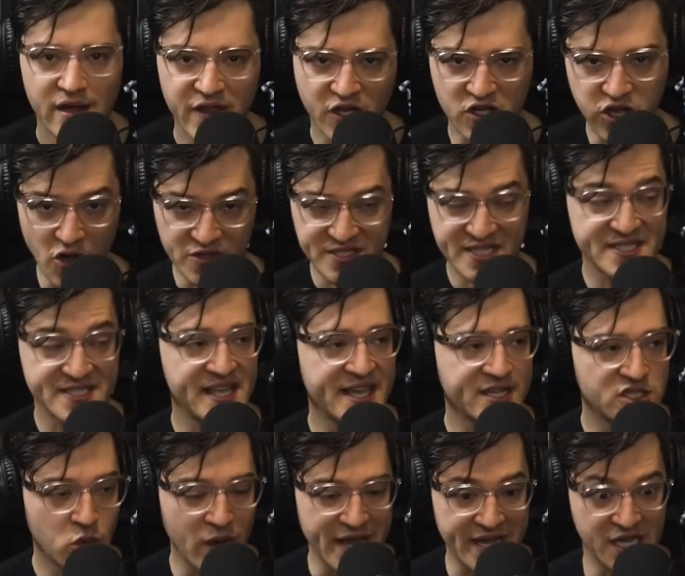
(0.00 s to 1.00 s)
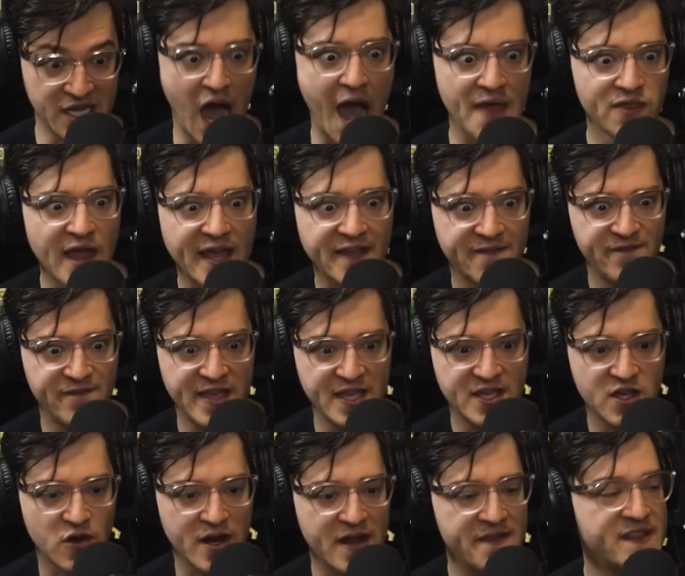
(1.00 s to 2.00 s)
The closest thing to a godlike
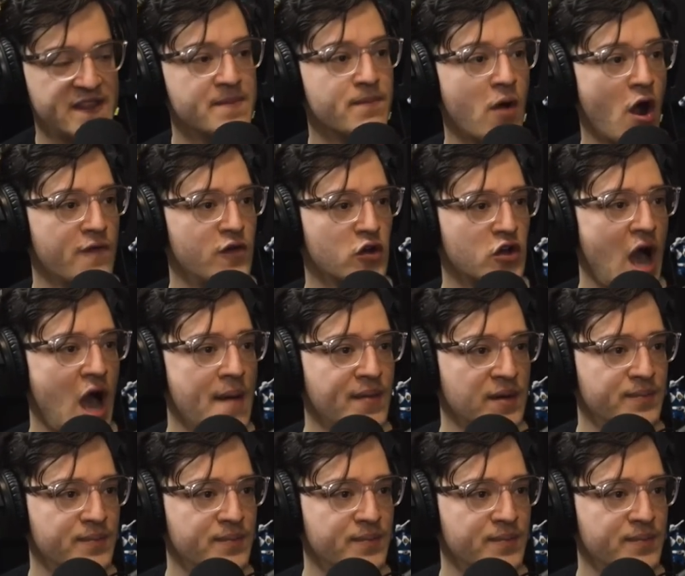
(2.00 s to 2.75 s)
figure in the Marvel comic